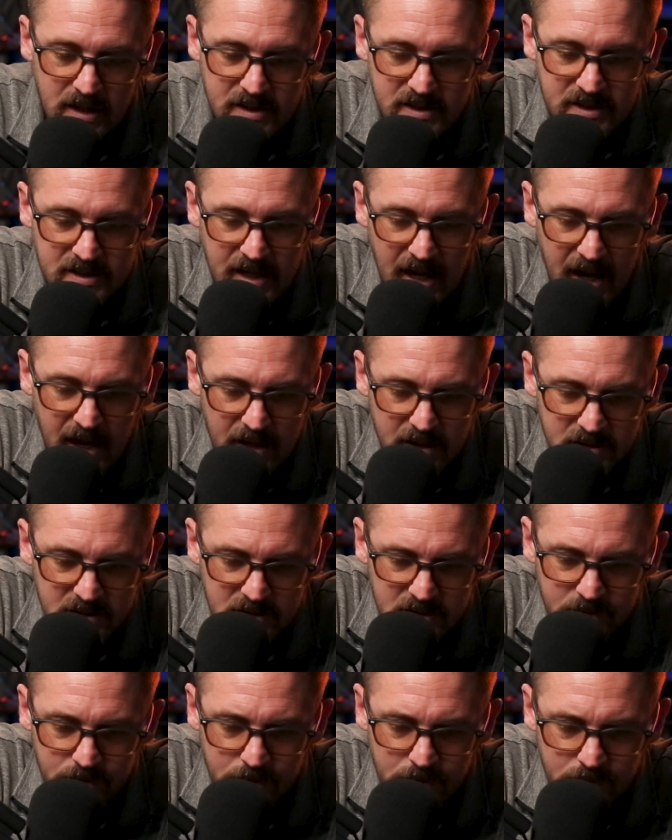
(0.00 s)
It
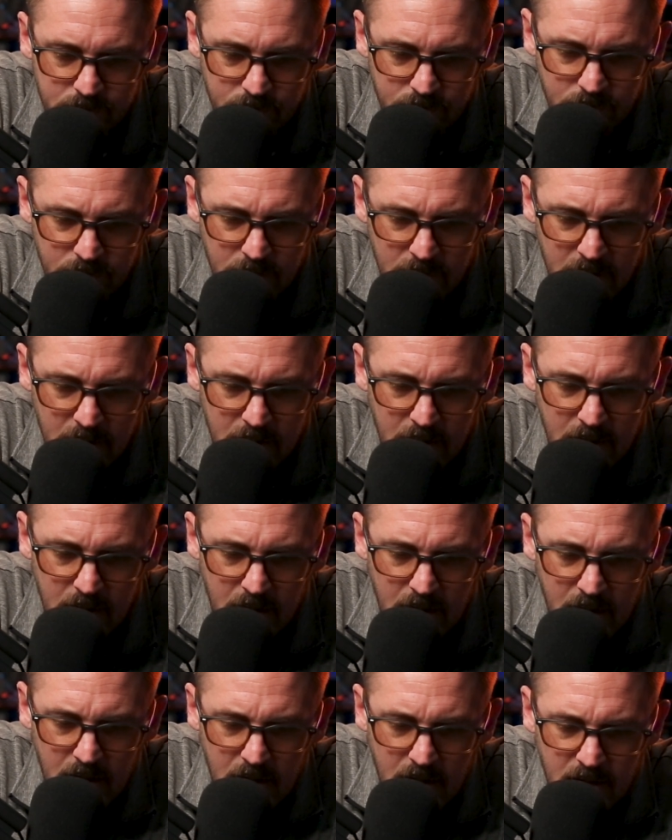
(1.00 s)
says
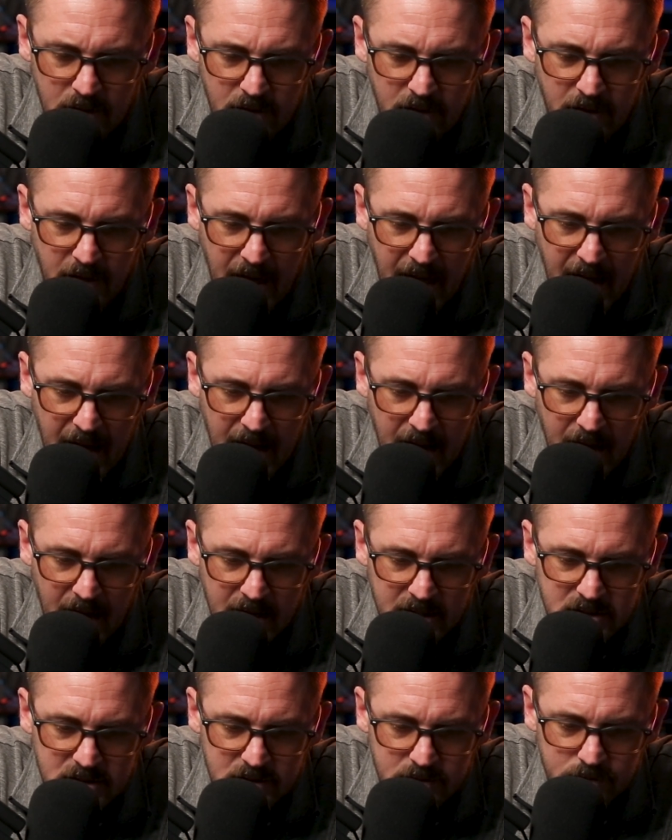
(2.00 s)

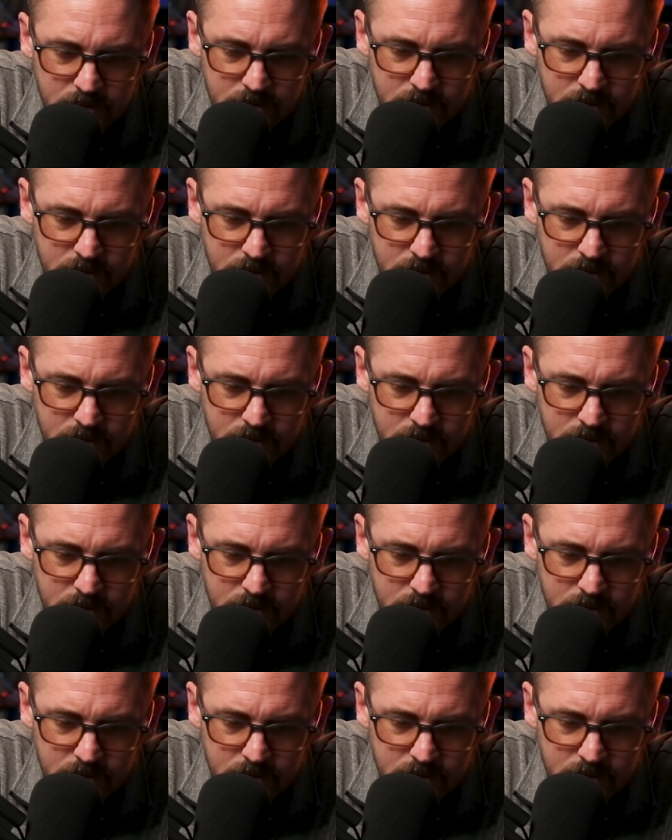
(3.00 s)
that